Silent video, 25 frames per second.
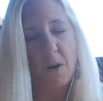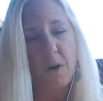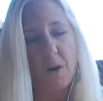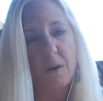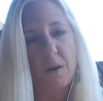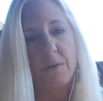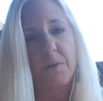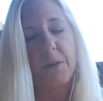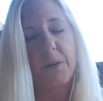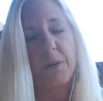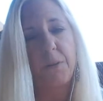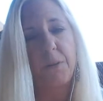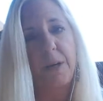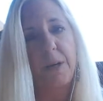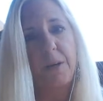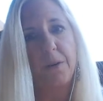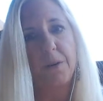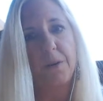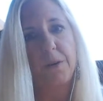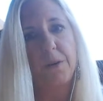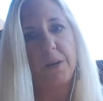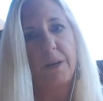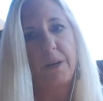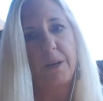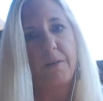all of the
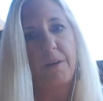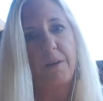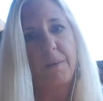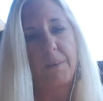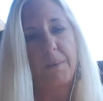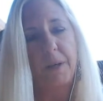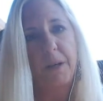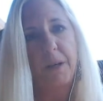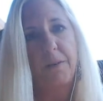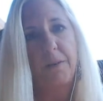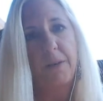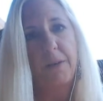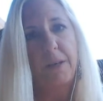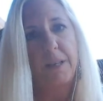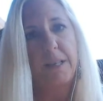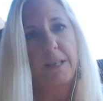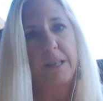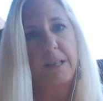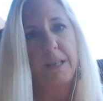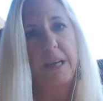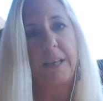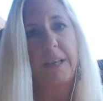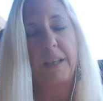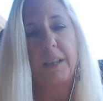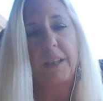readers that have uploaded.
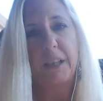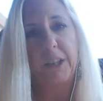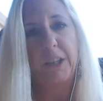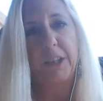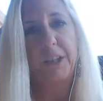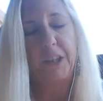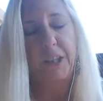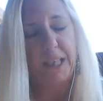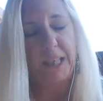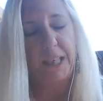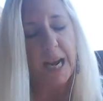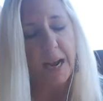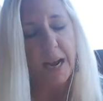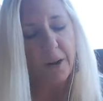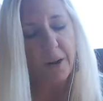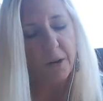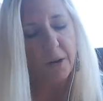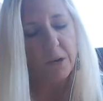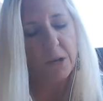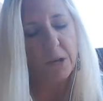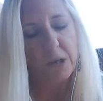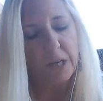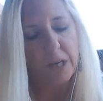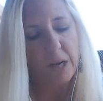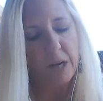It's like a
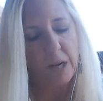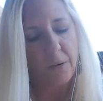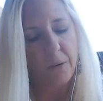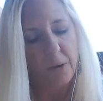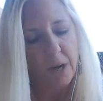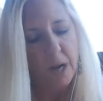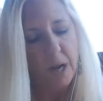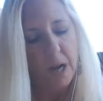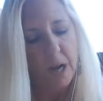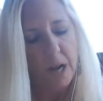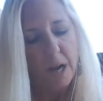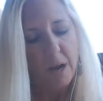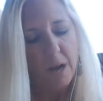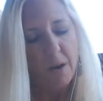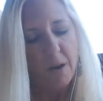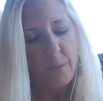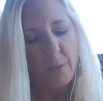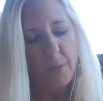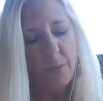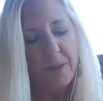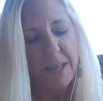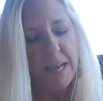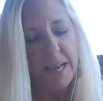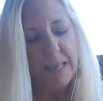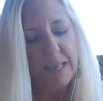clearinghouse. So
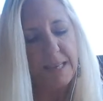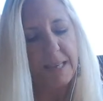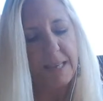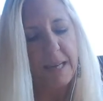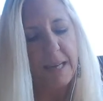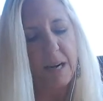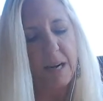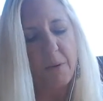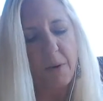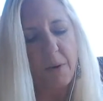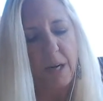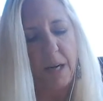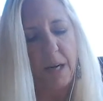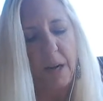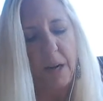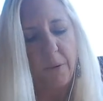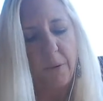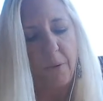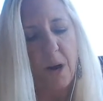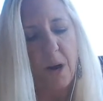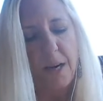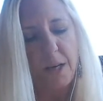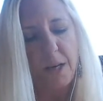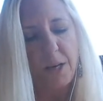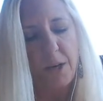with that said, I want to get
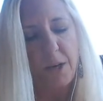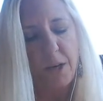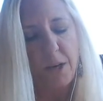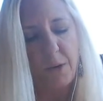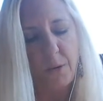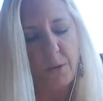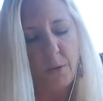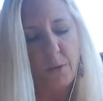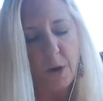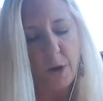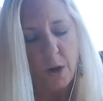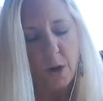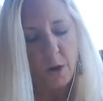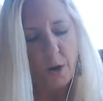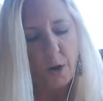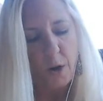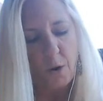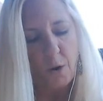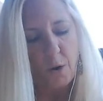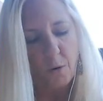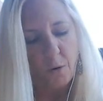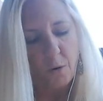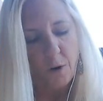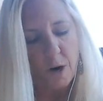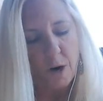right to
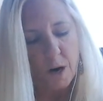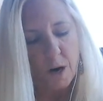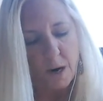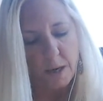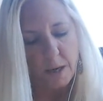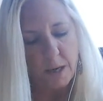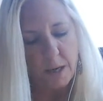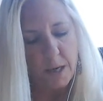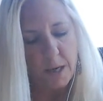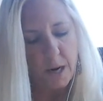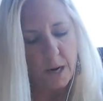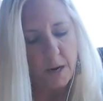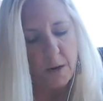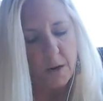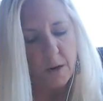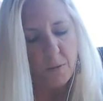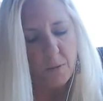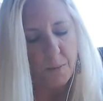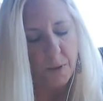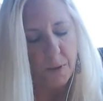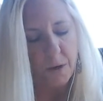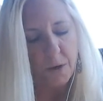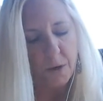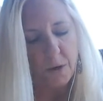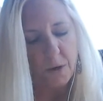your
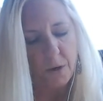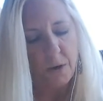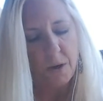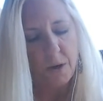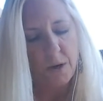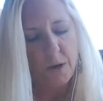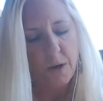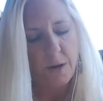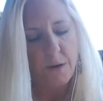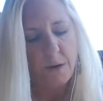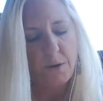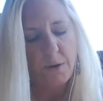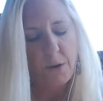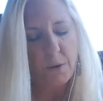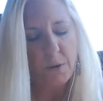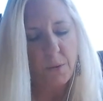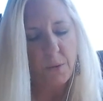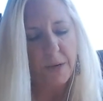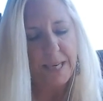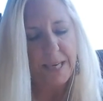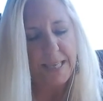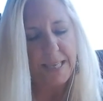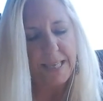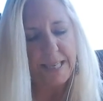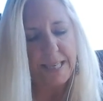October
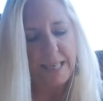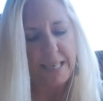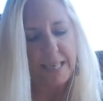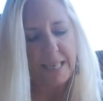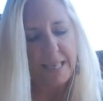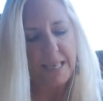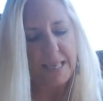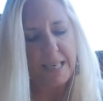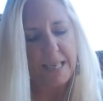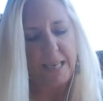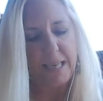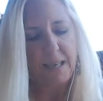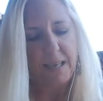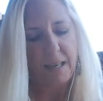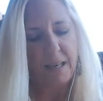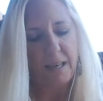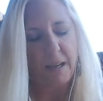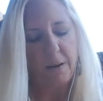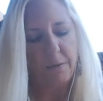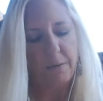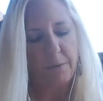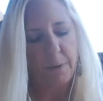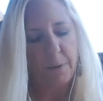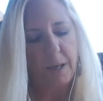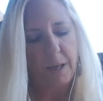2016
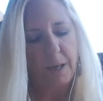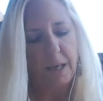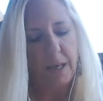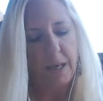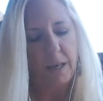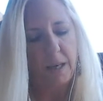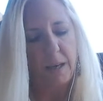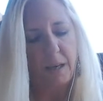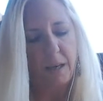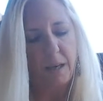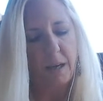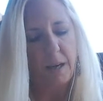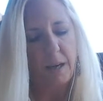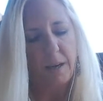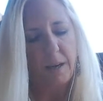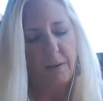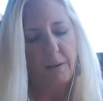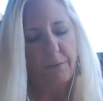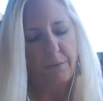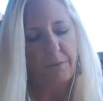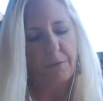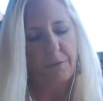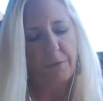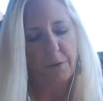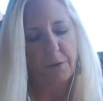love reading.
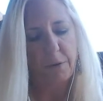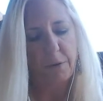Love